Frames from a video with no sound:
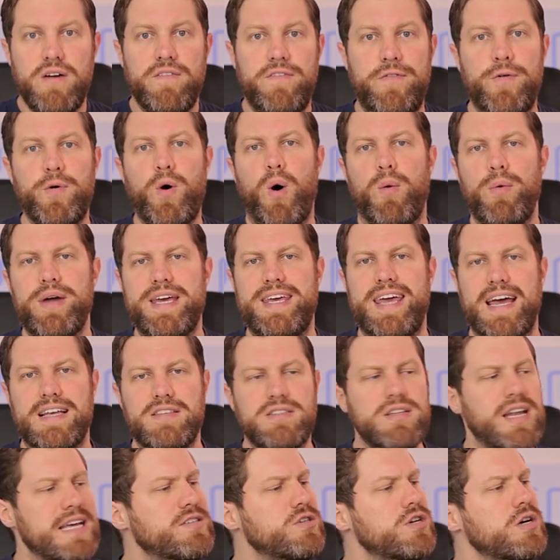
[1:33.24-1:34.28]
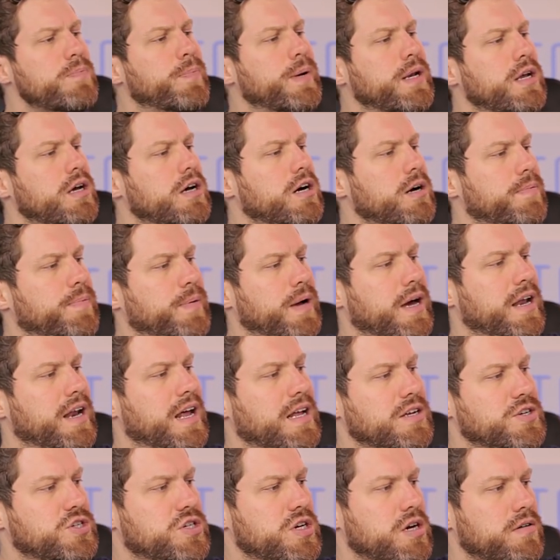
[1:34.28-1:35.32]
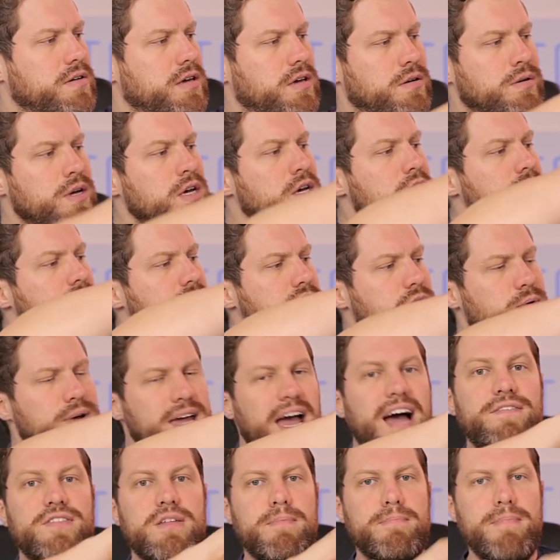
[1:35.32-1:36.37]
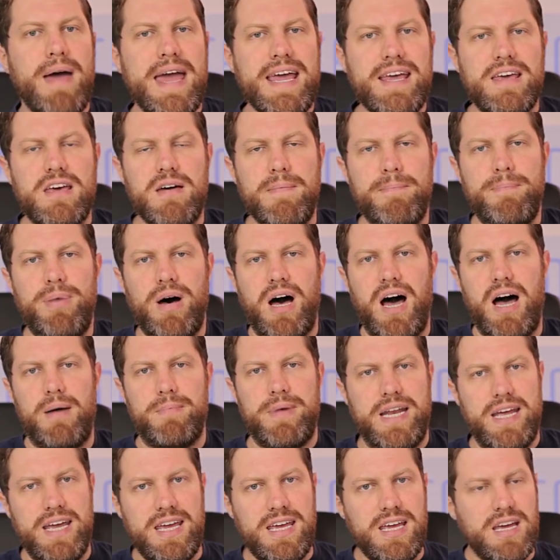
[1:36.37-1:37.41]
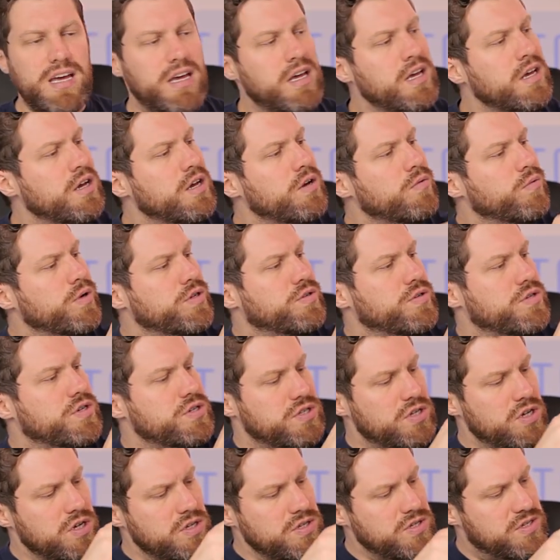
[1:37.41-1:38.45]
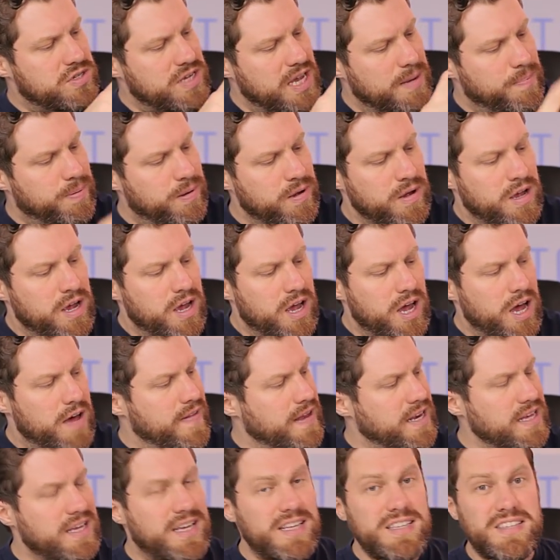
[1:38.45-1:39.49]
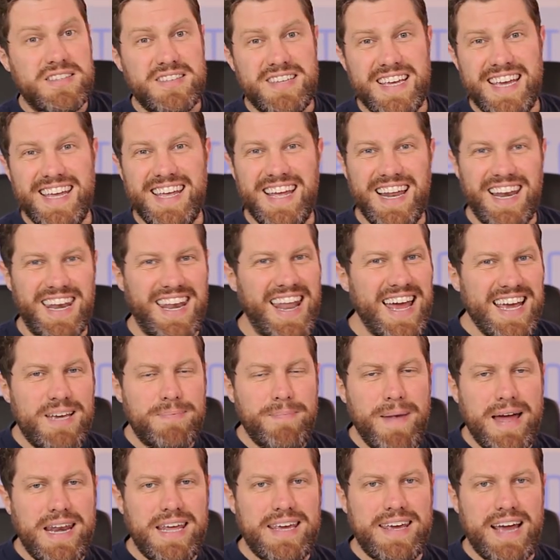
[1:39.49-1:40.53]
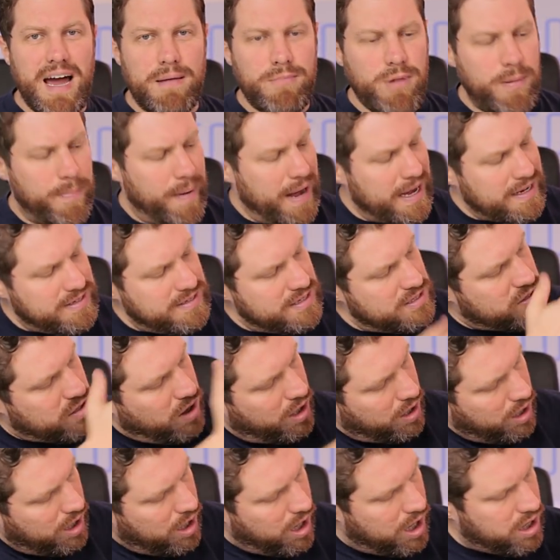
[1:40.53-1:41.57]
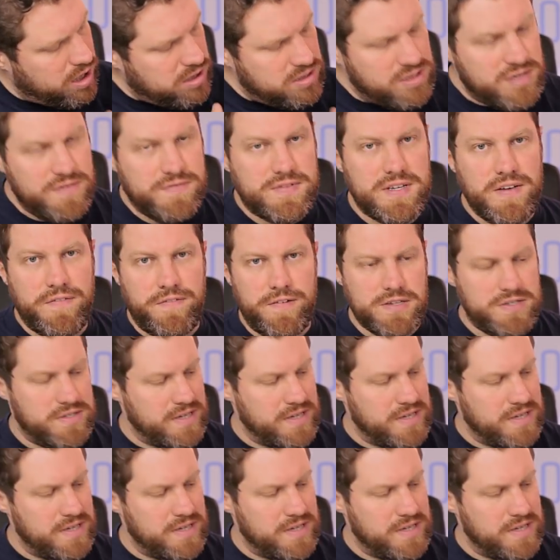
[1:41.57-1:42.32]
for what we get. So let's open it up and I'll show you. So we have the main compartment here, which you just unzip, and then you can see, like many camera bags, it's got lots of different